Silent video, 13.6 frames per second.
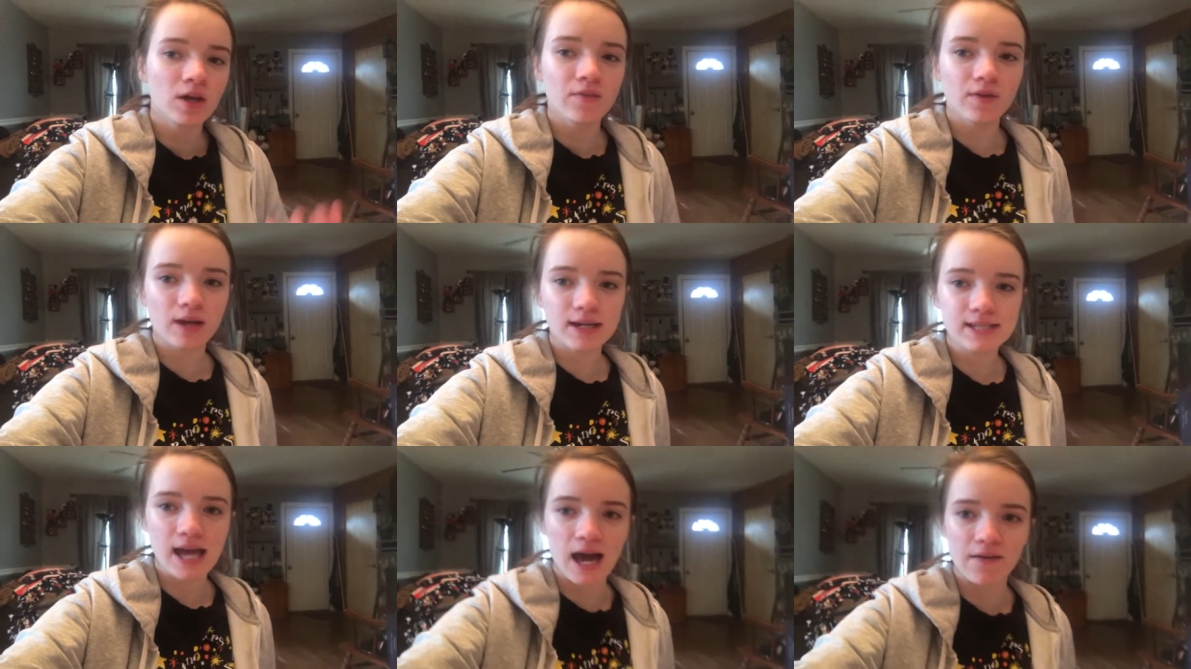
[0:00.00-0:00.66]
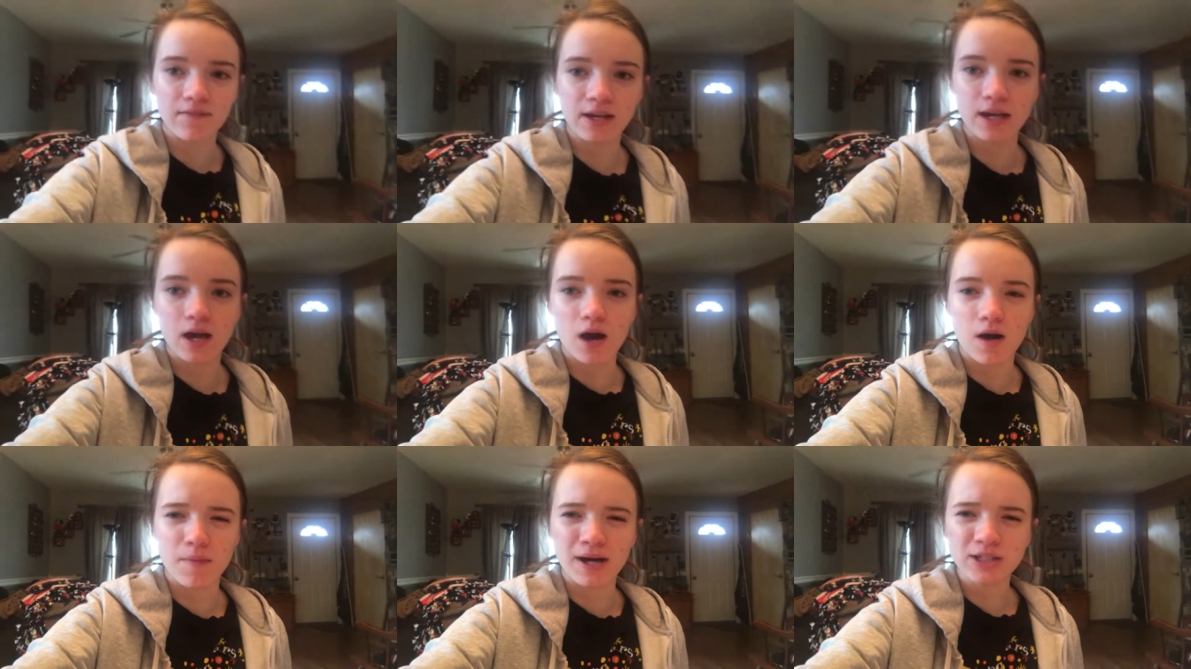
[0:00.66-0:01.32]
if you guys haven't,
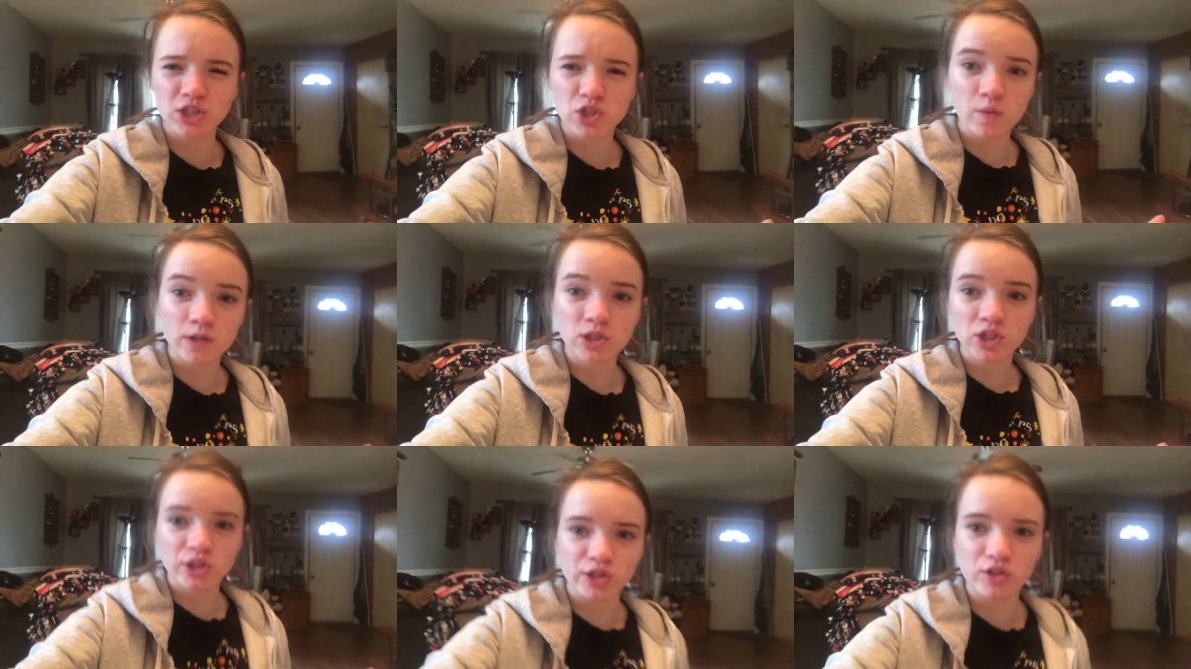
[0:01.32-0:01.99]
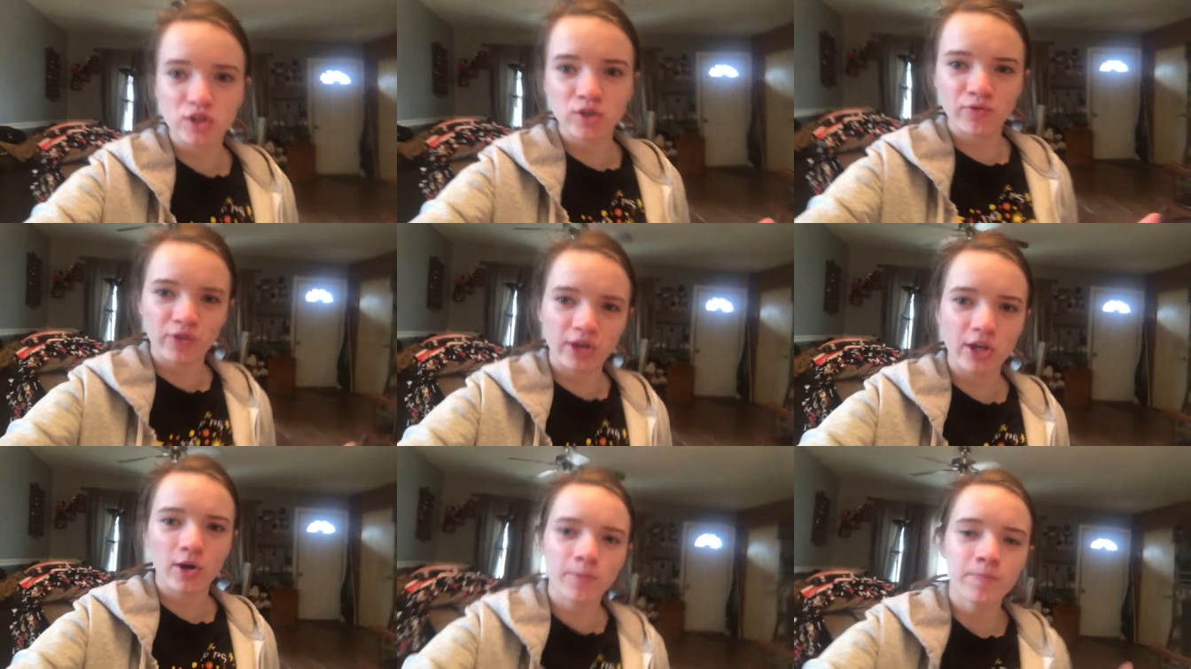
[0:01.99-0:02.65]
um, I just watched a YouTube
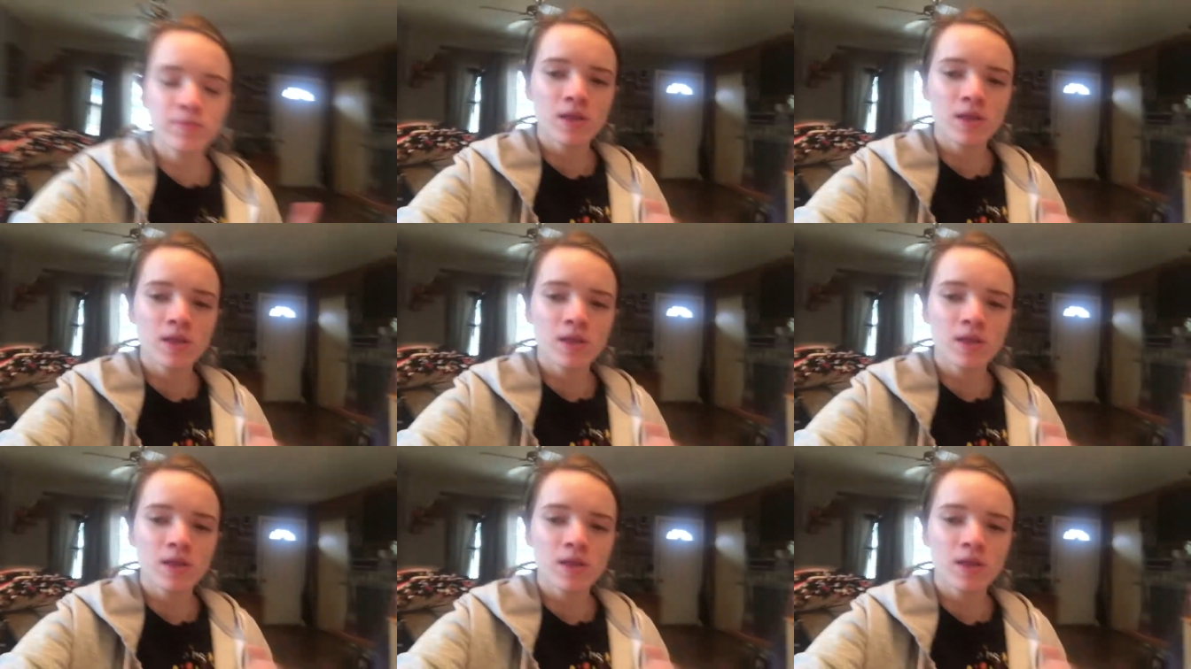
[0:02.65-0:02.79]
video